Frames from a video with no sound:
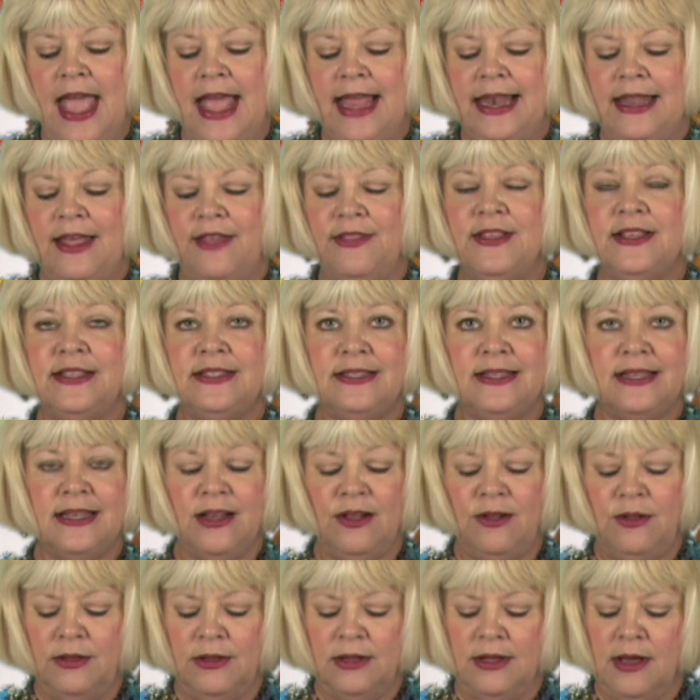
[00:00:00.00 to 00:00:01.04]
Now this
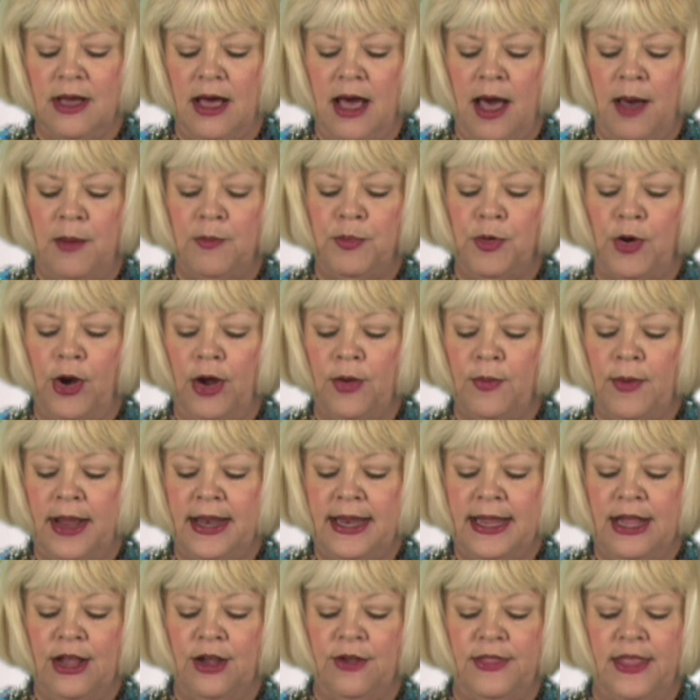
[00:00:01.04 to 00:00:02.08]
little part right
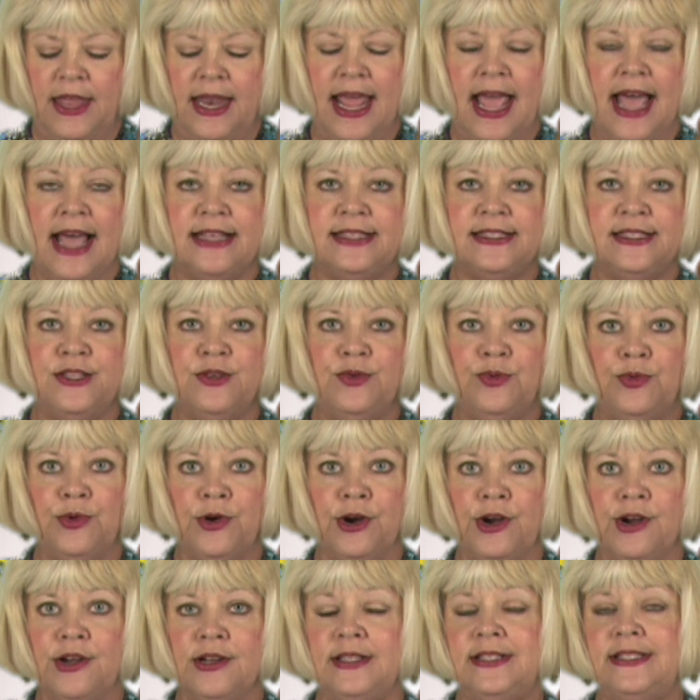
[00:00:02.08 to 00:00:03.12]
here that has the
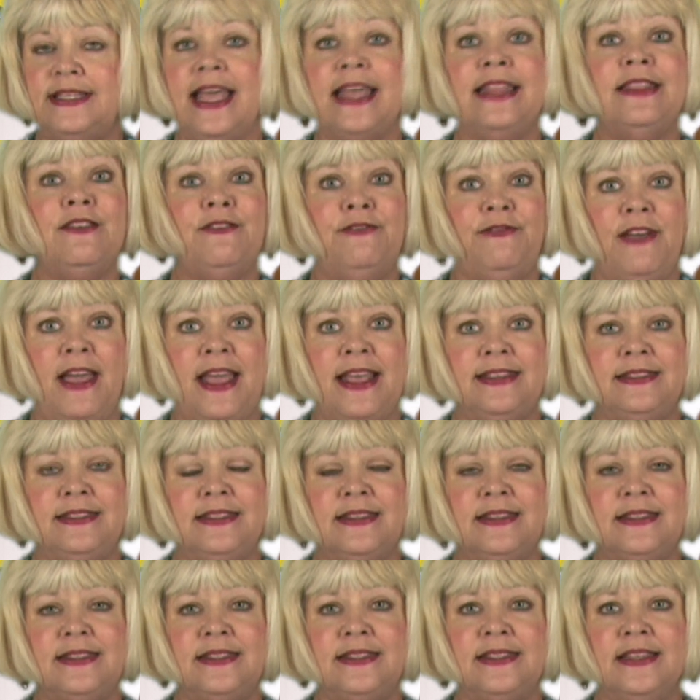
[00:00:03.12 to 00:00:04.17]
words and the
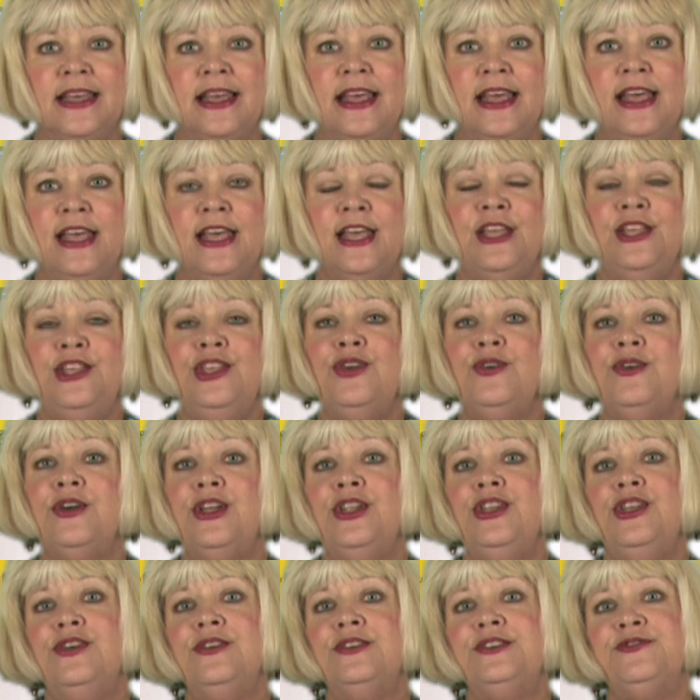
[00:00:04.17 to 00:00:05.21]
faces, you
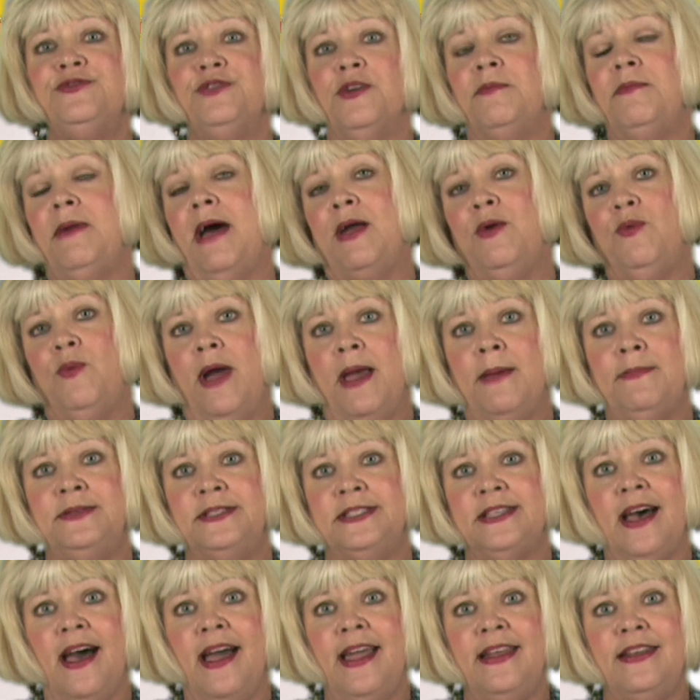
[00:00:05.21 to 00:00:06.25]
can use from my
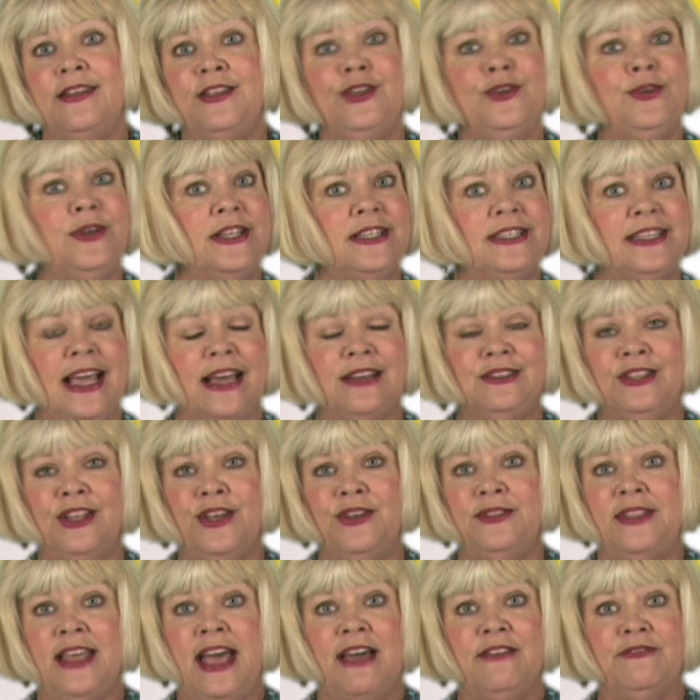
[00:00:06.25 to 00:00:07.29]
website. You can
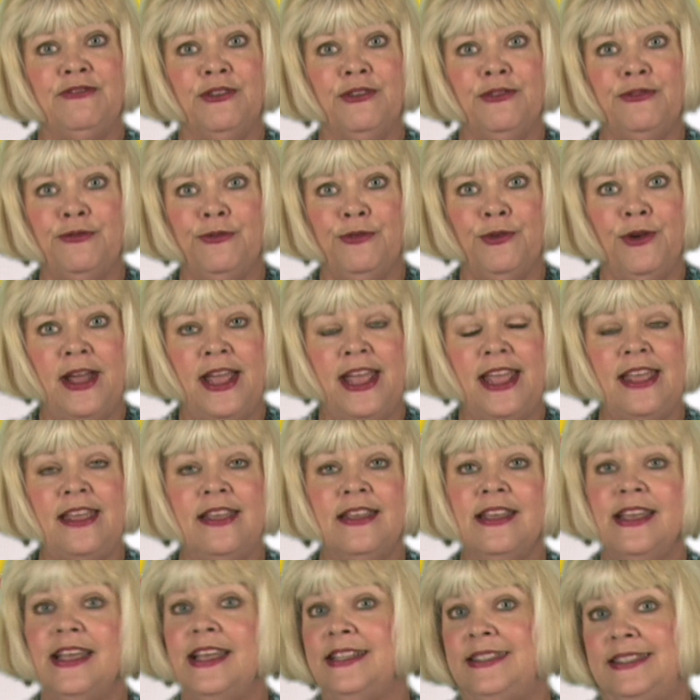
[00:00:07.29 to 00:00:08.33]
download that for free.
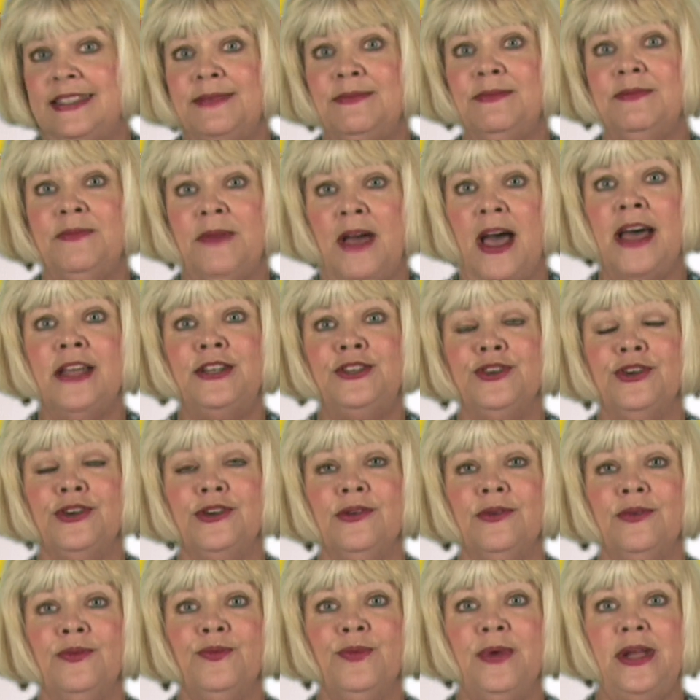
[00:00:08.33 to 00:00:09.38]
It's
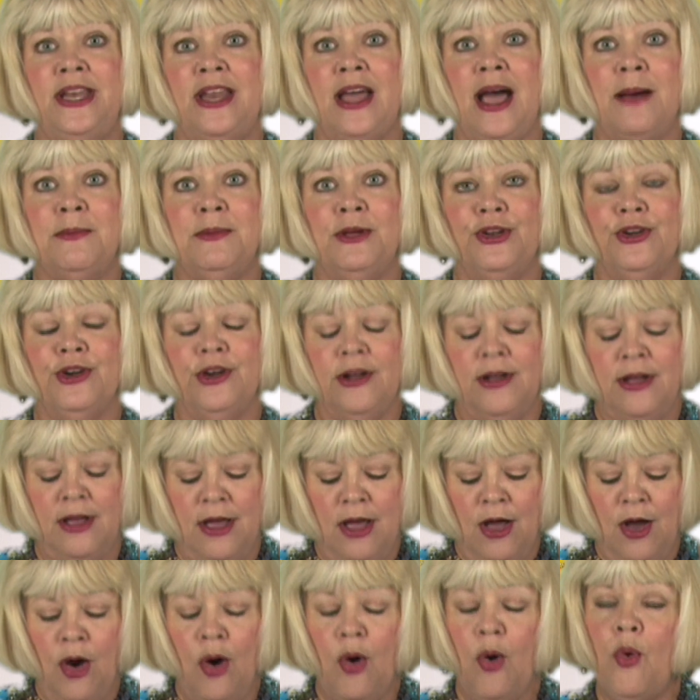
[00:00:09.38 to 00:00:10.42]
under Readometer.
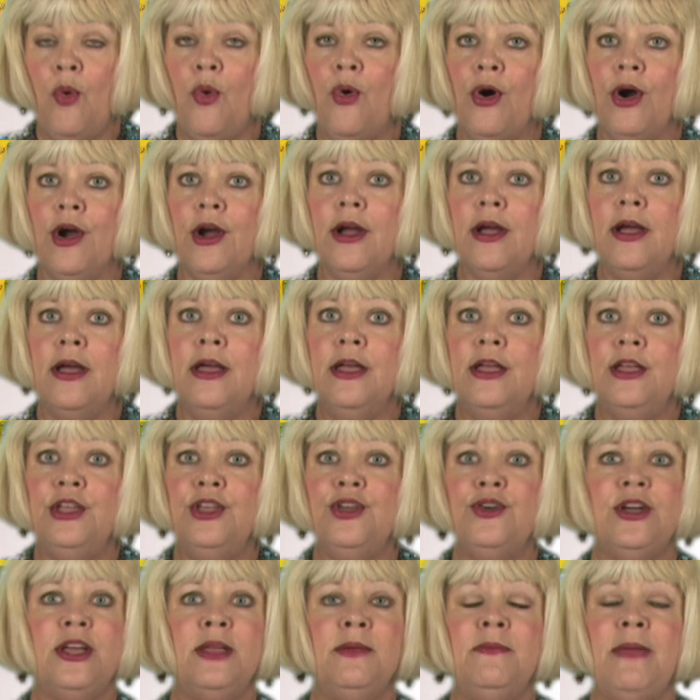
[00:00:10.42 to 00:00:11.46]
Or
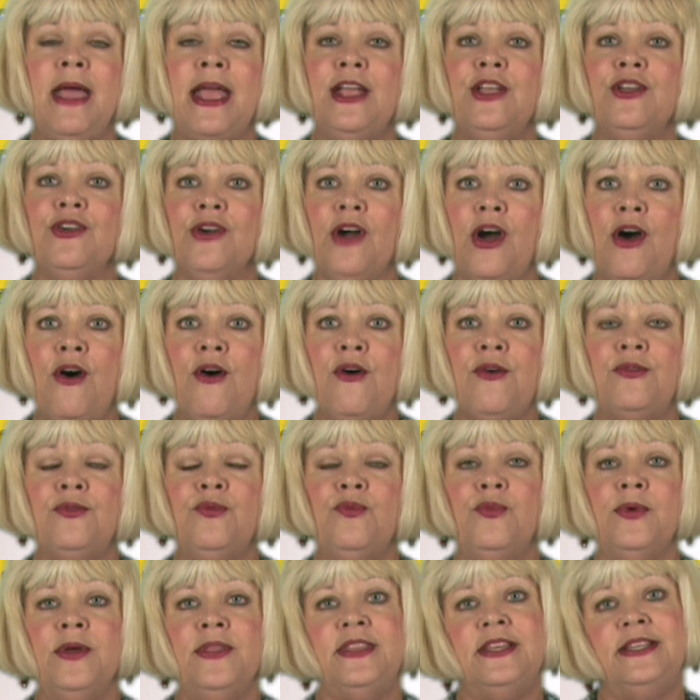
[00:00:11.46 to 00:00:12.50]
you can make your own
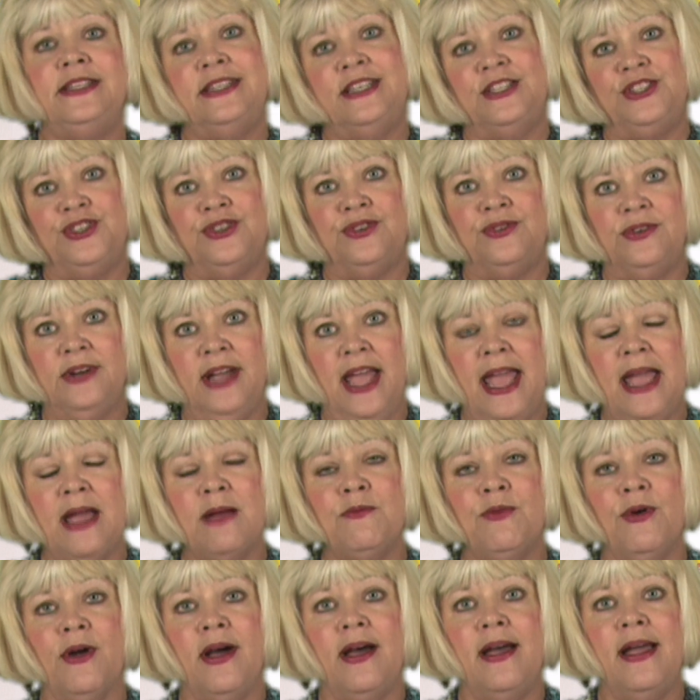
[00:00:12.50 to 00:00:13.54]
with a digital
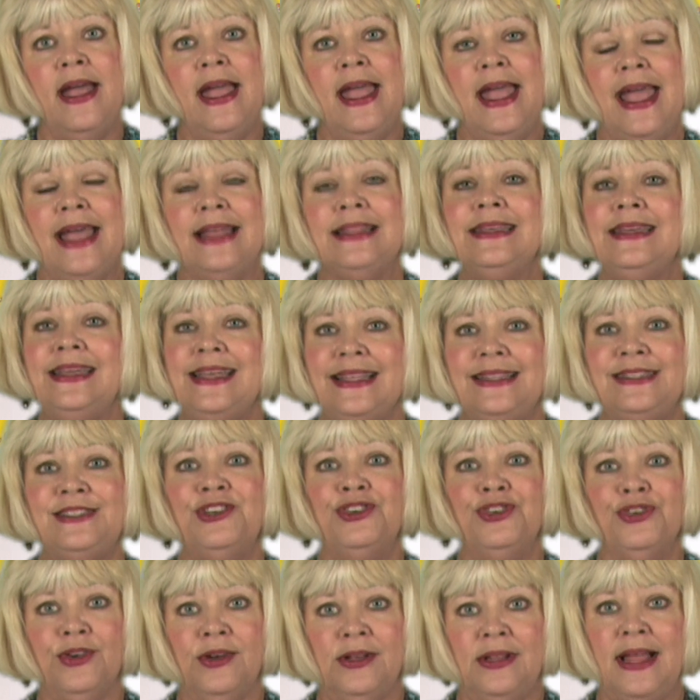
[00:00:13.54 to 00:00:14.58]
camera and the kids in
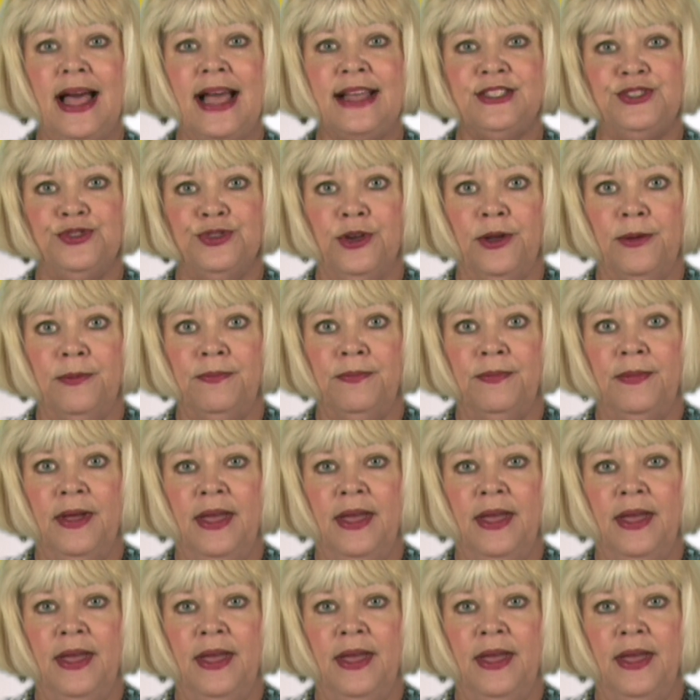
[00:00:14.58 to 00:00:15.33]
your classroom.